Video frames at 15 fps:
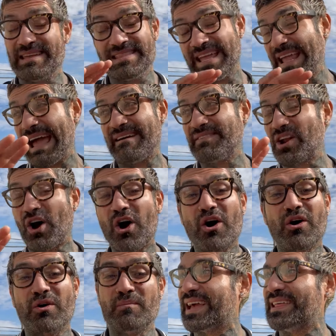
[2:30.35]
They have it
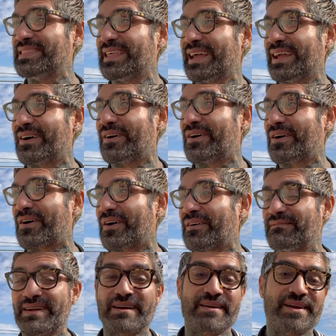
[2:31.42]
all and they are
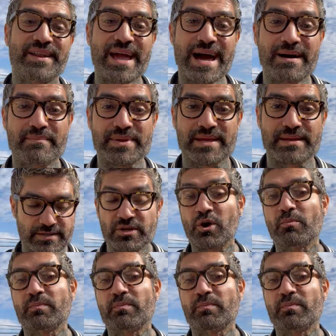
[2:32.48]
very unhappy, no